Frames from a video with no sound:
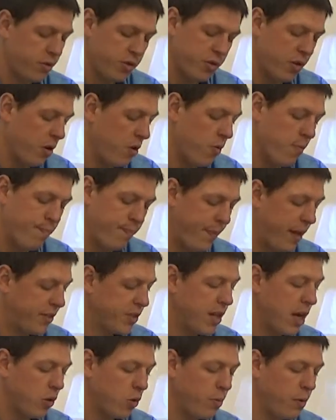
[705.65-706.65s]
so that's
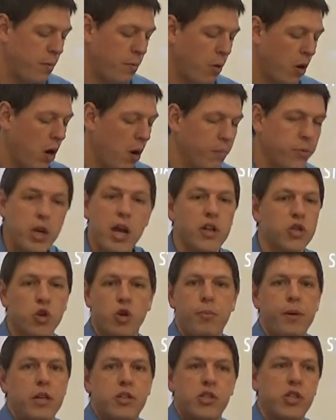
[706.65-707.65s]
not going to be a problem. You guys are
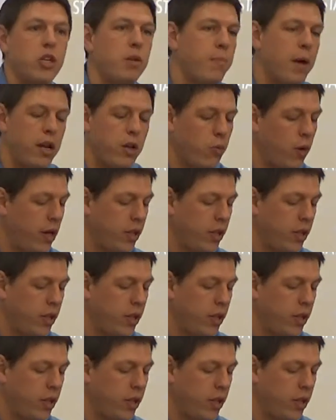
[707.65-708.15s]
going to be asleep anyway.